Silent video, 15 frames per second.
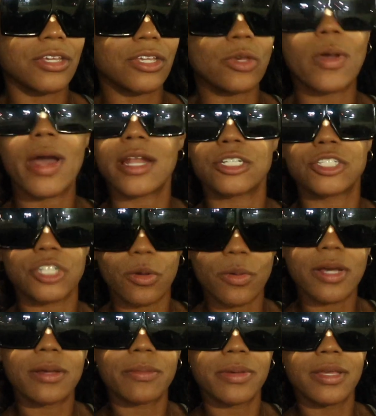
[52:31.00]
you got to show
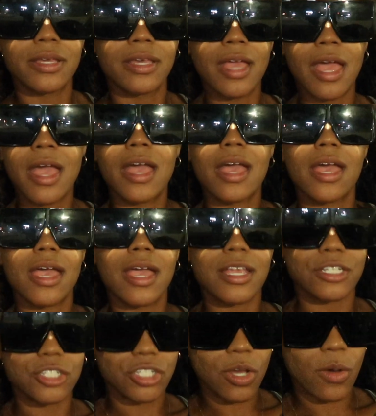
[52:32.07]
up
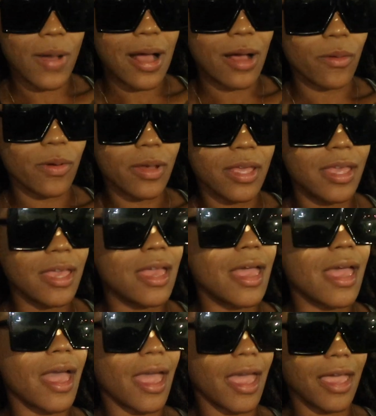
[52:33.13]
and show out.
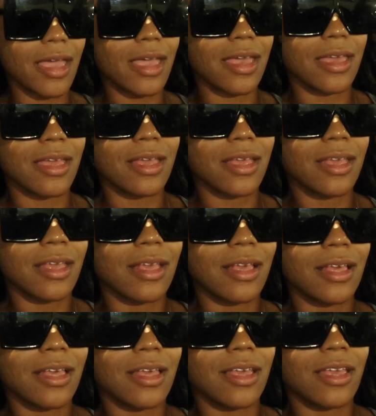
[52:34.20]
And
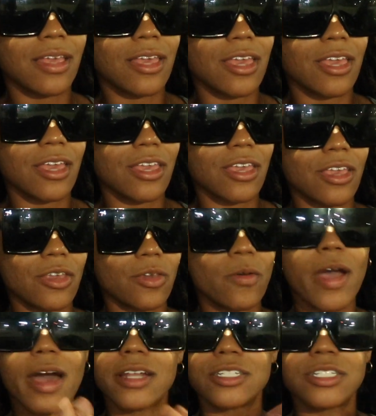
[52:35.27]
you
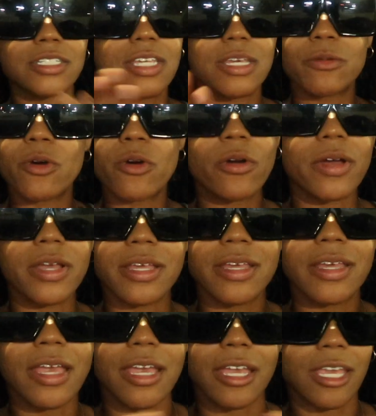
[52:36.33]
got to just keep going
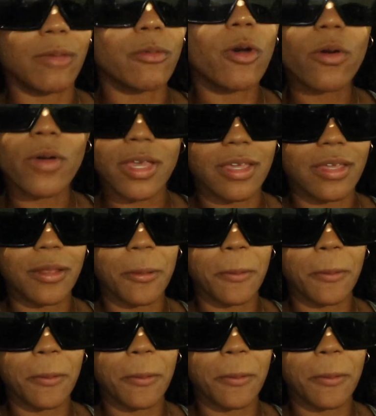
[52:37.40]
and keep going.